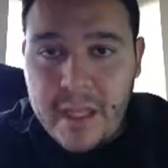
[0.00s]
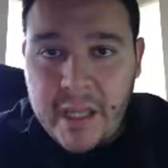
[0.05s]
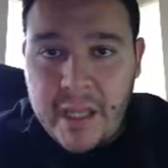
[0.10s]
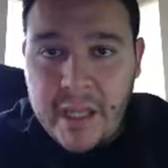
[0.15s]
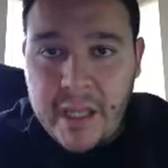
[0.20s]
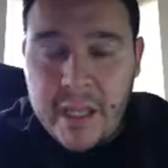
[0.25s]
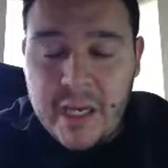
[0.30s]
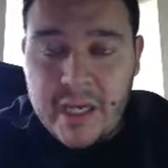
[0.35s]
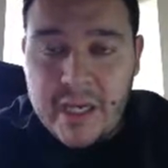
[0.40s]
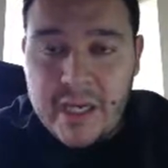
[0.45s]

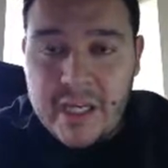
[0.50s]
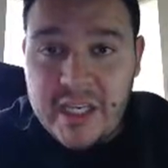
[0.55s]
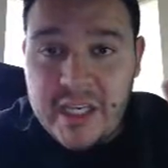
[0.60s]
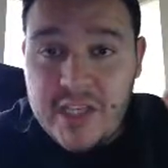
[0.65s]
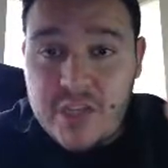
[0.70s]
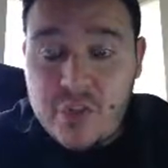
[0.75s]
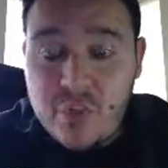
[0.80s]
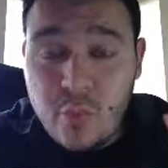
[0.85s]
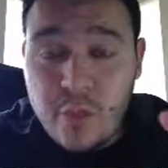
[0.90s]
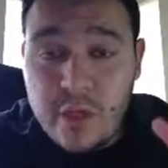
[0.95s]
And in
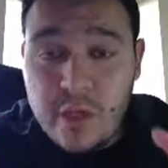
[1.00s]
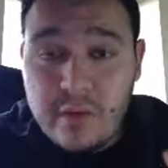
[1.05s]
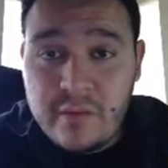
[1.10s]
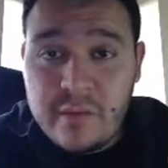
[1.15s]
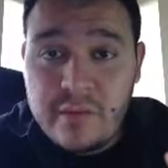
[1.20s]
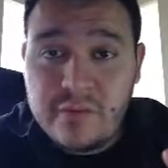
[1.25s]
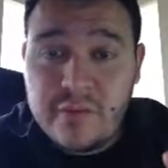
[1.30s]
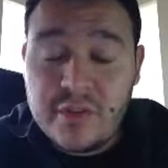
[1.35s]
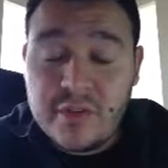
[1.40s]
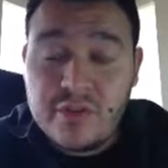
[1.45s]
each one of
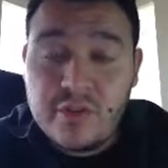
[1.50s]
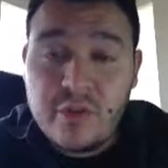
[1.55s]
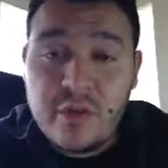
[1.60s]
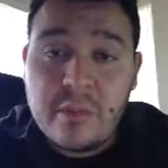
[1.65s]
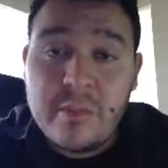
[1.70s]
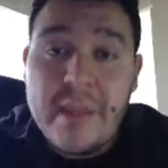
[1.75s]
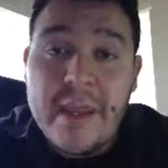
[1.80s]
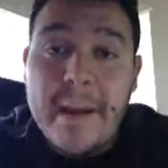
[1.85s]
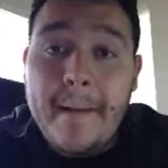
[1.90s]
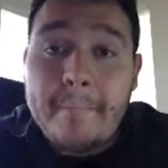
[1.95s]
those, there's
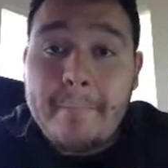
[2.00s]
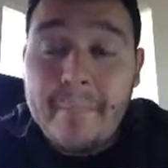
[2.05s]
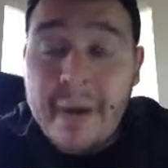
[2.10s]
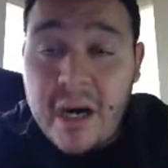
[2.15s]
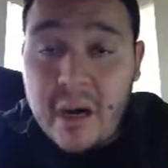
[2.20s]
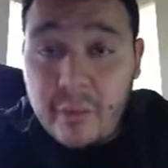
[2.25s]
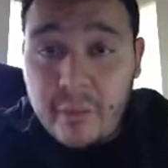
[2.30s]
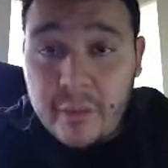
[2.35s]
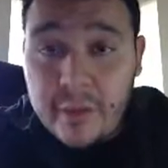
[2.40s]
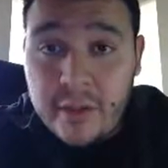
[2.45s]
going to be a
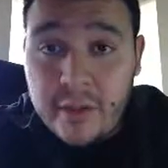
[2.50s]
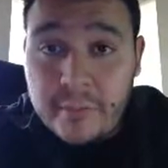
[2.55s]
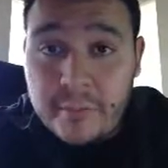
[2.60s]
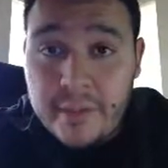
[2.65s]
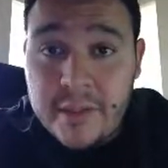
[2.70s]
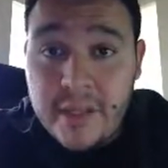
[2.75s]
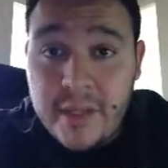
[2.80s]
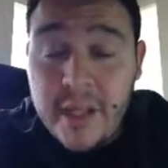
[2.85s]
power-up